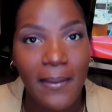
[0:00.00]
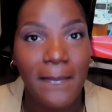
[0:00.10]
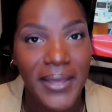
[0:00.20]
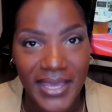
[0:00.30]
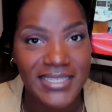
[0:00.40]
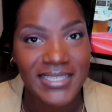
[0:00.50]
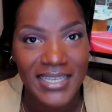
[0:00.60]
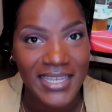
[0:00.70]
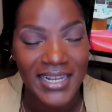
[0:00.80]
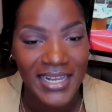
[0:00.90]

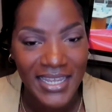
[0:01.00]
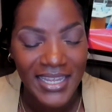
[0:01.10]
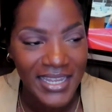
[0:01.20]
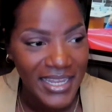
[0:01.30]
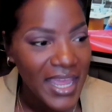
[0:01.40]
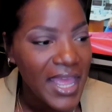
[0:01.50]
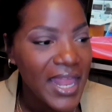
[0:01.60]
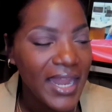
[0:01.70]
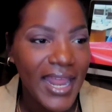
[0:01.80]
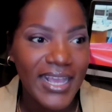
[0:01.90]
Basically,
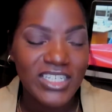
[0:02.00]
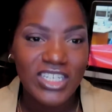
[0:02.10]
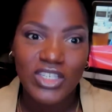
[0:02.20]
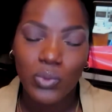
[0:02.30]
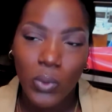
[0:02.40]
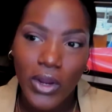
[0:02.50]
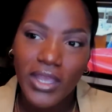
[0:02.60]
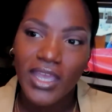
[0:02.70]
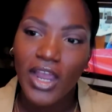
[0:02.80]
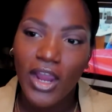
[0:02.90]
like, she's
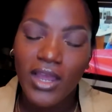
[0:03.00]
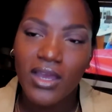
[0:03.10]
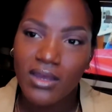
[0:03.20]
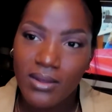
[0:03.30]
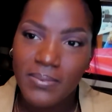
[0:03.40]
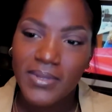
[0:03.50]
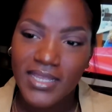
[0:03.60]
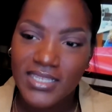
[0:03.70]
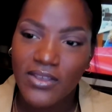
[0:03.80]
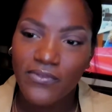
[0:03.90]
working her up
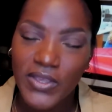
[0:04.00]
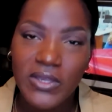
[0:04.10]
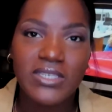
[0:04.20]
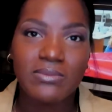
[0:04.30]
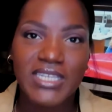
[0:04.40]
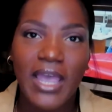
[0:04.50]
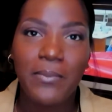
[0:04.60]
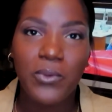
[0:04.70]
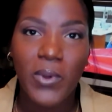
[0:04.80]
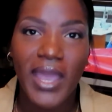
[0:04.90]
to feel some type
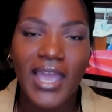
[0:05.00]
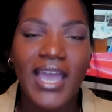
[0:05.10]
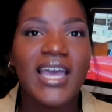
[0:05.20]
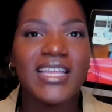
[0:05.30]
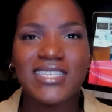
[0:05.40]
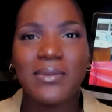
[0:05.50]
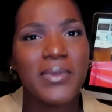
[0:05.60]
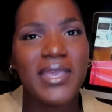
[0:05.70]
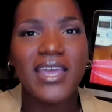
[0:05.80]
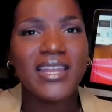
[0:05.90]
of way, to
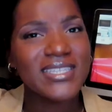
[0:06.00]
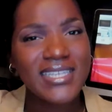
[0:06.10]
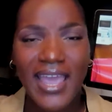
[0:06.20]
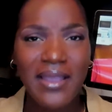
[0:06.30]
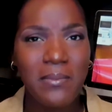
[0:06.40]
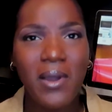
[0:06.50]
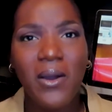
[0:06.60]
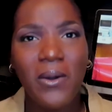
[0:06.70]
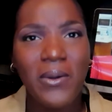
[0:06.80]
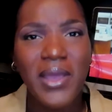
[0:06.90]
be in attack
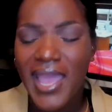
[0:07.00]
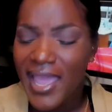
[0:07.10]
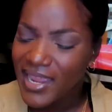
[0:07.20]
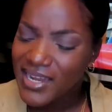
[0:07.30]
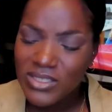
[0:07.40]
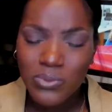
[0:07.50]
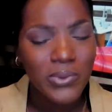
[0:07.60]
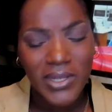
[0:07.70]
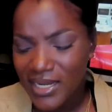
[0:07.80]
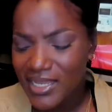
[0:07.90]
mode, and it's
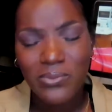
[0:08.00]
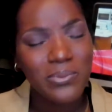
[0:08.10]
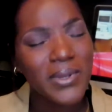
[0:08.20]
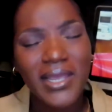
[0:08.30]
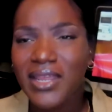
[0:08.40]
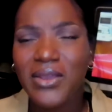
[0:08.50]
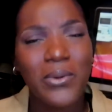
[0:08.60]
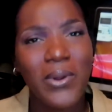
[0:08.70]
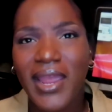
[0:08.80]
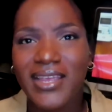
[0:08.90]
really
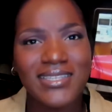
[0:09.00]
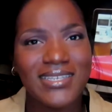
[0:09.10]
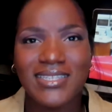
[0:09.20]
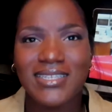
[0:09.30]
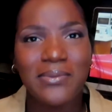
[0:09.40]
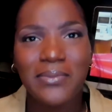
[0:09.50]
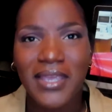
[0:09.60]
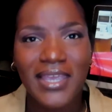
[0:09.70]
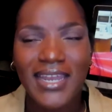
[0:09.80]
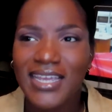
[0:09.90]
crazy to
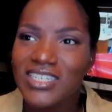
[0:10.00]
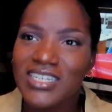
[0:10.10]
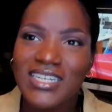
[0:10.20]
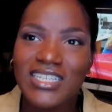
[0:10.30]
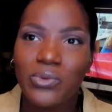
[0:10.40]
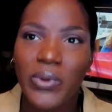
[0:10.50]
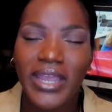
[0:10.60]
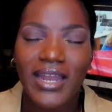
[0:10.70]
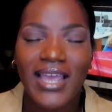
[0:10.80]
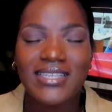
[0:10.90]
me that she doesn't
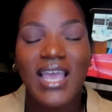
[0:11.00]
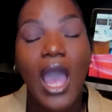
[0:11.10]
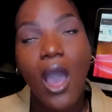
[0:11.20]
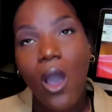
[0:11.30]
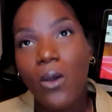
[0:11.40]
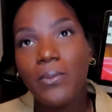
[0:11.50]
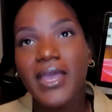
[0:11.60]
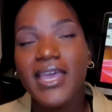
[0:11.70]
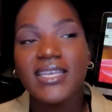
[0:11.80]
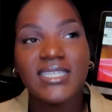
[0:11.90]
recognize it. I hope
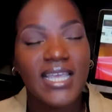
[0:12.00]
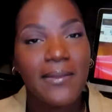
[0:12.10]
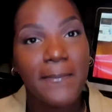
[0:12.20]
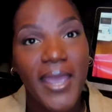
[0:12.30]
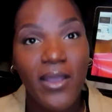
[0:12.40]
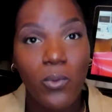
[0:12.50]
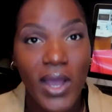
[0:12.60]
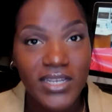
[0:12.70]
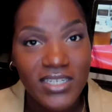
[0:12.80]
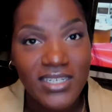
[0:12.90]
sitting back
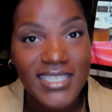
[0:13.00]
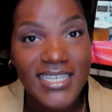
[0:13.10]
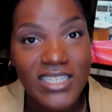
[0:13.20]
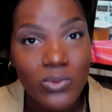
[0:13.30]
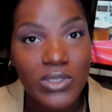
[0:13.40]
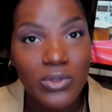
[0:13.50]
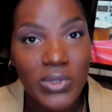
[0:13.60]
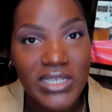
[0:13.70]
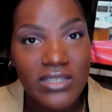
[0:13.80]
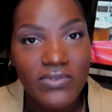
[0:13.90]
watching the season with the
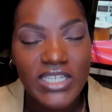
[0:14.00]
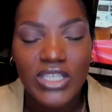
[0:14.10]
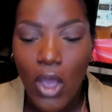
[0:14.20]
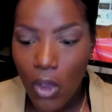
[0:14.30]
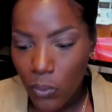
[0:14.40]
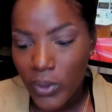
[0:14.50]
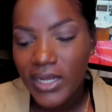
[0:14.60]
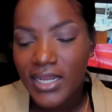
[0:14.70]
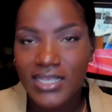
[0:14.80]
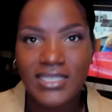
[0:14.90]
rest of us,
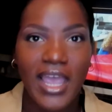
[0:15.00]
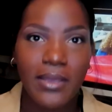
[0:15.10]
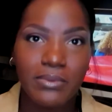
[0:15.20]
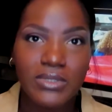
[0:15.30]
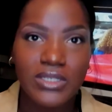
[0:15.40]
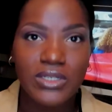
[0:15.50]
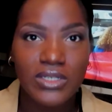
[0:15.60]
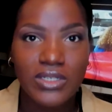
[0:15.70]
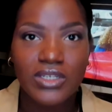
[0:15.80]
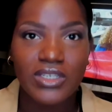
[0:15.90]
Wendy is able
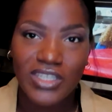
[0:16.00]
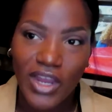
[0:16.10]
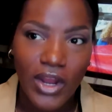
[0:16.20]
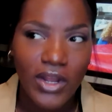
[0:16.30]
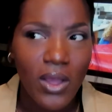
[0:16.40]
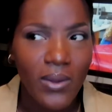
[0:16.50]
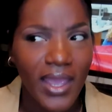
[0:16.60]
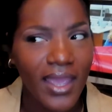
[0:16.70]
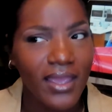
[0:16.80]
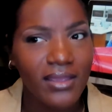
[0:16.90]
to discern,
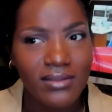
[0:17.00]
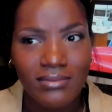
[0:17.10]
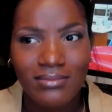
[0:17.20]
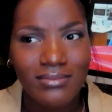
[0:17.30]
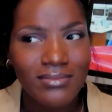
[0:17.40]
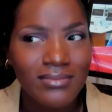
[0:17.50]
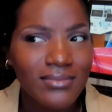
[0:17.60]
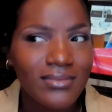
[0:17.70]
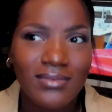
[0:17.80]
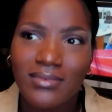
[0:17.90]
okay,
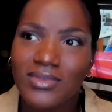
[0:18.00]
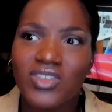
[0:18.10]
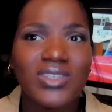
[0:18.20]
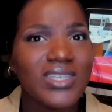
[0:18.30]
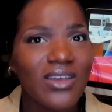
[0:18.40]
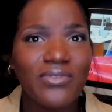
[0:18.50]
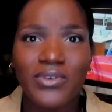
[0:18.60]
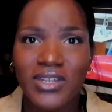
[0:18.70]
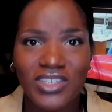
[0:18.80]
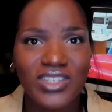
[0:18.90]
Giselle
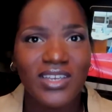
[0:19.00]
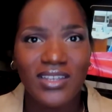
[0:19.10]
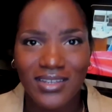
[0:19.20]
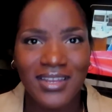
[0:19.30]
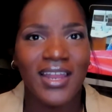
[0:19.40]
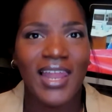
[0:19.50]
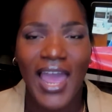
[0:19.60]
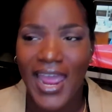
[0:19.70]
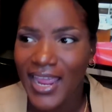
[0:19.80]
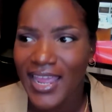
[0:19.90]
full of shit.
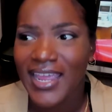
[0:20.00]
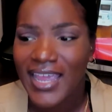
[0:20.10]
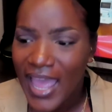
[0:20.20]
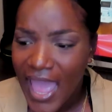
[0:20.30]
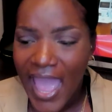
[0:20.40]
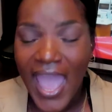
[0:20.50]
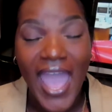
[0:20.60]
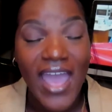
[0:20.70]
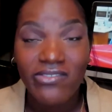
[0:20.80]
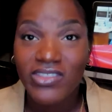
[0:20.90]
Like,
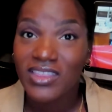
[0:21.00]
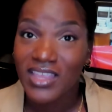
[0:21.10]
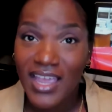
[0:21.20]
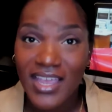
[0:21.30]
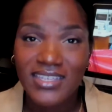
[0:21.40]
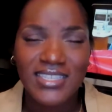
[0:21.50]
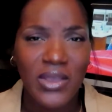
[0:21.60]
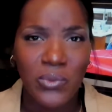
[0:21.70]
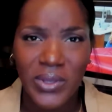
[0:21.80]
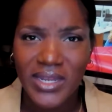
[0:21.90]
half the things
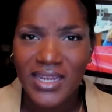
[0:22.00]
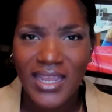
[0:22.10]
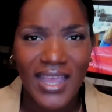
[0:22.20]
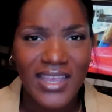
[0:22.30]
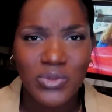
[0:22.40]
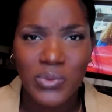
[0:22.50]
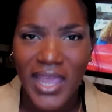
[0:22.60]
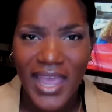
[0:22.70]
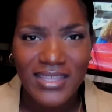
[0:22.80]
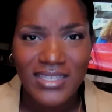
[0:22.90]
that Wendy has
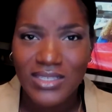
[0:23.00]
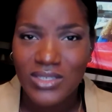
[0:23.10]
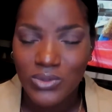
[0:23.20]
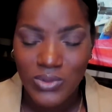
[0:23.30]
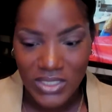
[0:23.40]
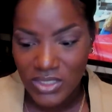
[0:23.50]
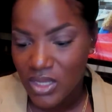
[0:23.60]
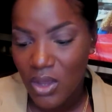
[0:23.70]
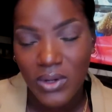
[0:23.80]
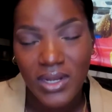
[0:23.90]
reacted to is
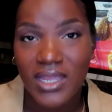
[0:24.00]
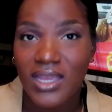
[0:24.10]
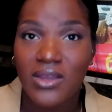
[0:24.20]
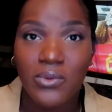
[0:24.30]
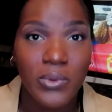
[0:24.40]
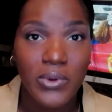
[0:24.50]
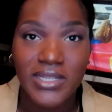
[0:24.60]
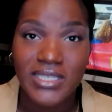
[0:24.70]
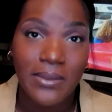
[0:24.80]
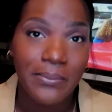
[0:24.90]
totally
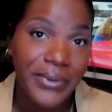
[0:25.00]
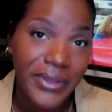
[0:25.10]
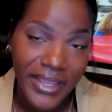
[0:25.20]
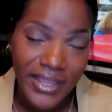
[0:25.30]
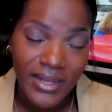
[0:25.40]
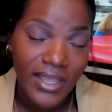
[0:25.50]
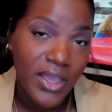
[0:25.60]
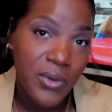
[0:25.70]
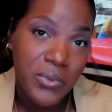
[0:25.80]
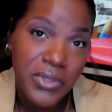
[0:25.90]
unwarranted, but
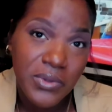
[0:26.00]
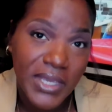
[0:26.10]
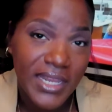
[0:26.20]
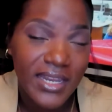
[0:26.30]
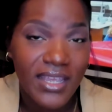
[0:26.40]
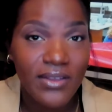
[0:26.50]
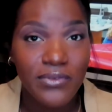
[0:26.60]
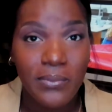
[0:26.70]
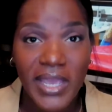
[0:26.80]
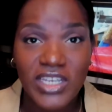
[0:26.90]
when you get the
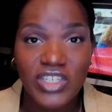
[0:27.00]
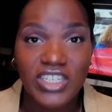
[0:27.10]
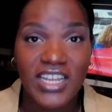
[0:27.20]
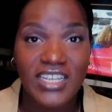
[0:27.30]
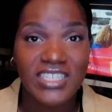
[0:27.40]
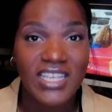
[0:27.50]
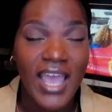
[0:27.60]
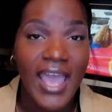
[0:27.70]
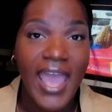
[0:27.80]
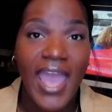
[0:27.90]
information that's
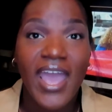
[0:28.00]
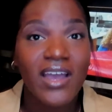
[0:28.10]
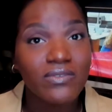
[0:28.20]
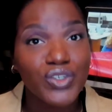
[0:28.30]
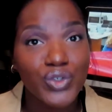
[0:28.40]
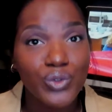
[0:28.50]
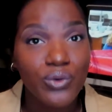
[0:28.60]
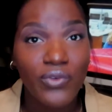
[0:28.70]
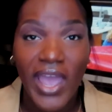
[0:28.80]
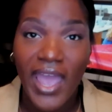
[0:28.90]
half
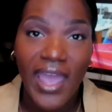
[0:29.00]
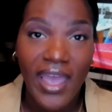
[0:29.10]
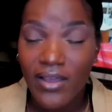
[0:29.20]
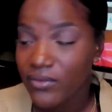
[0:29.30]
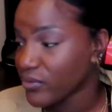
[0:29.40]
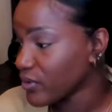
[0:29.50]
truth, half